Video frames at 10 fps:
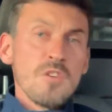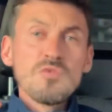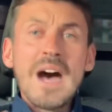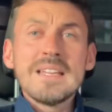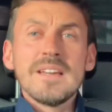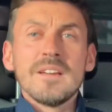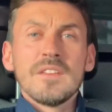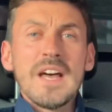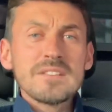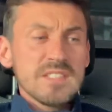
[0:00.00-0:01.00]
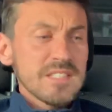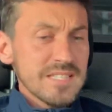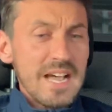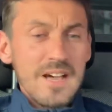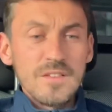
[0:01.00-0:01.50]
Right, that's the
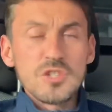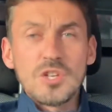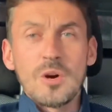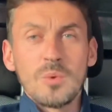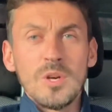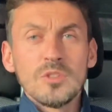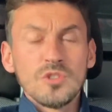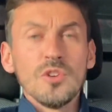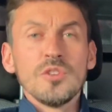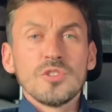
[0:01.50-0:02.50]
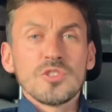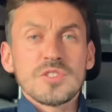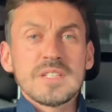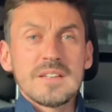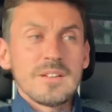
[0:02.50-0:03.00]
start of the show, done and
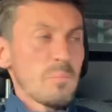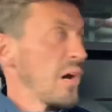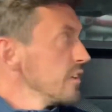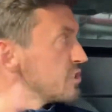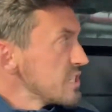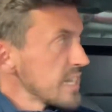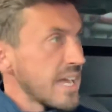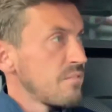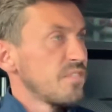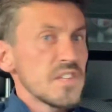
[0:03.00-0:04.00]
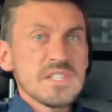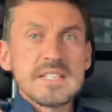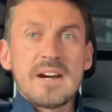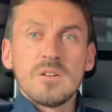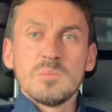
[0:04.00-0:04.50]
dusted. Apologies again for the
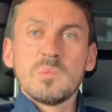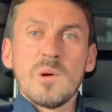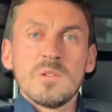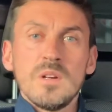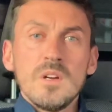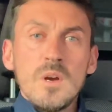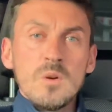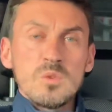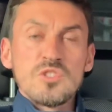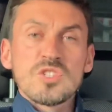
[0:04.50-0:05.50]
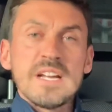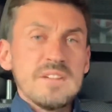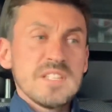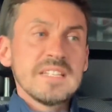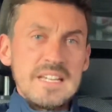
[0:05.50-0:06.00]
setup, but we're just going to
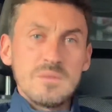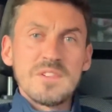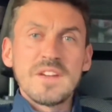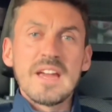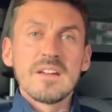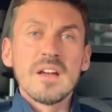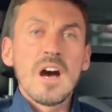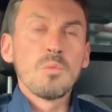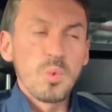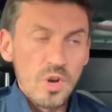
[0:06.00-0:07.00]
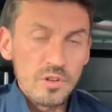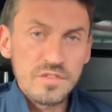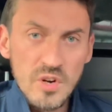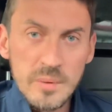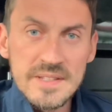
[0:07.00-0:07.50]
have to deal with it and work
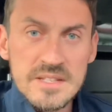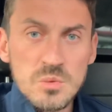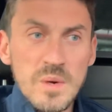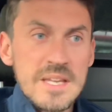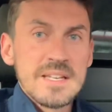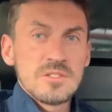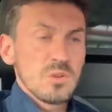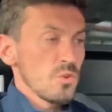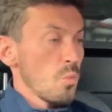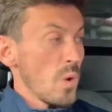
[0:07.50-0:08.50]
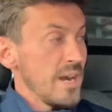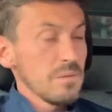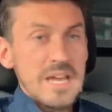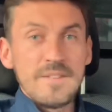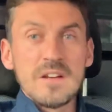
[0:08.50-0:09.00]
through it this week. I don't know when I'm
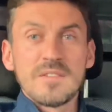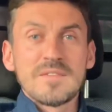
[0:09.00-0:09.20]
getting the other